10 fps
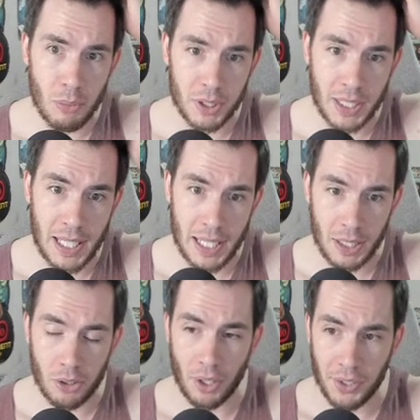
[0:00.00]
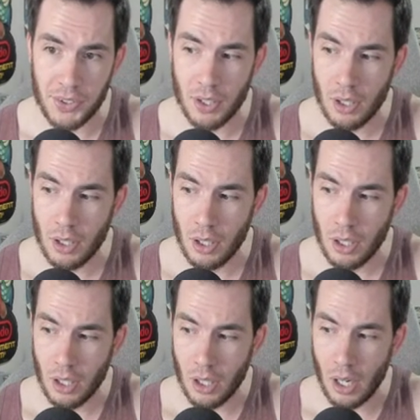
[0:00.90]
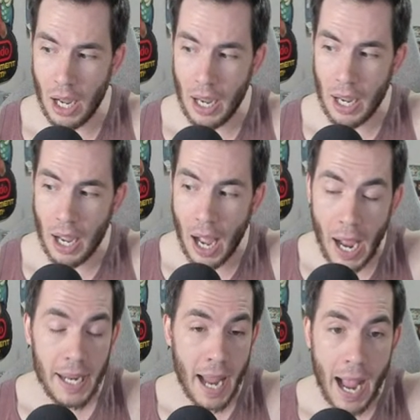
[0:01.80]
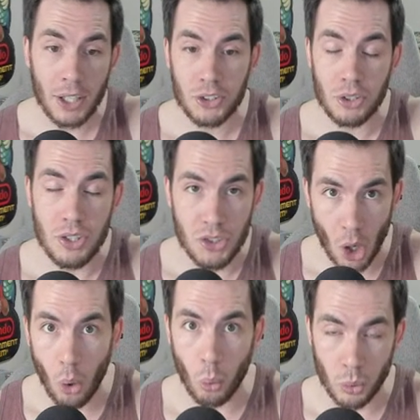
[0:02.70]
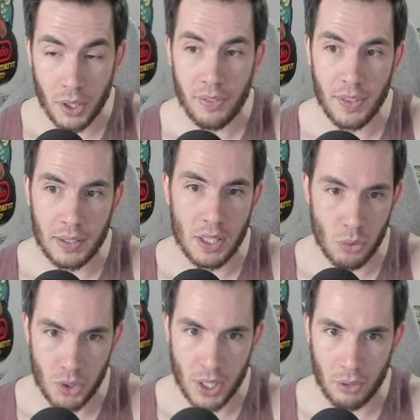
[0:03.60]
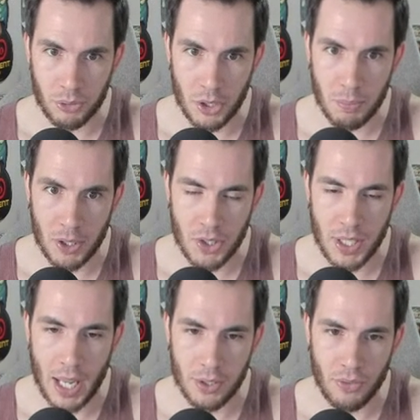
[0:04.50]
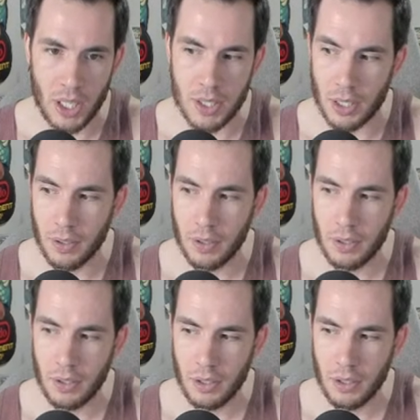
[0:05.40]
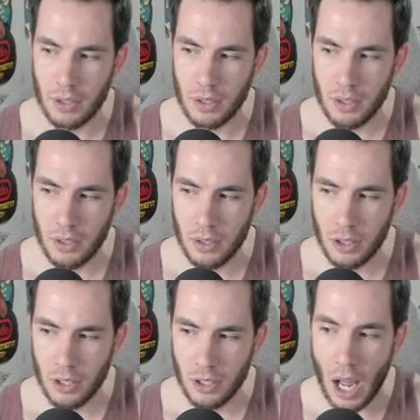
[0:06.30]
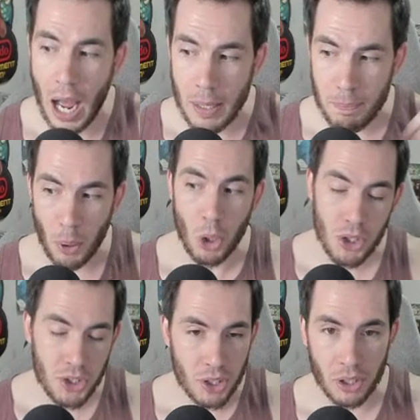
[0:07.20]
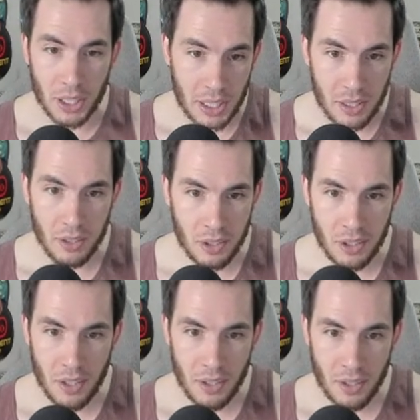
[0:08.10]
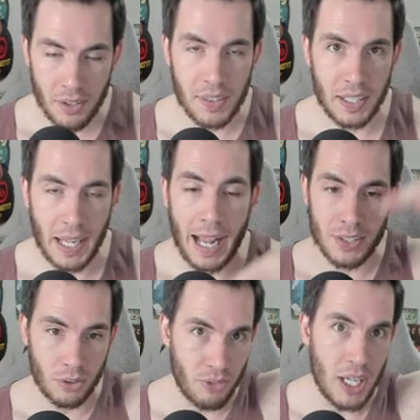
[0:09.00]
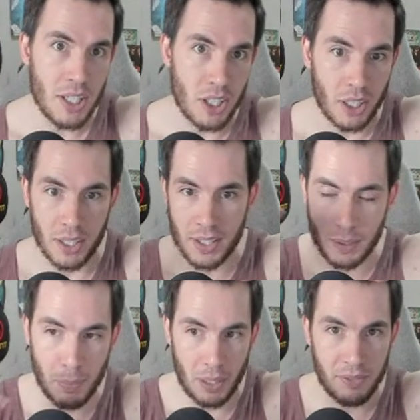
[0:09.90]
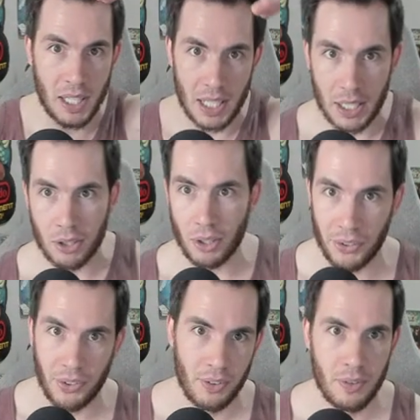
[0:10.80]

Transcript: with the Kid Icarus, I actually don't think this will sell for as much as Castlevania. Fair warning. I personally think Castlevania is above Kid Icarus.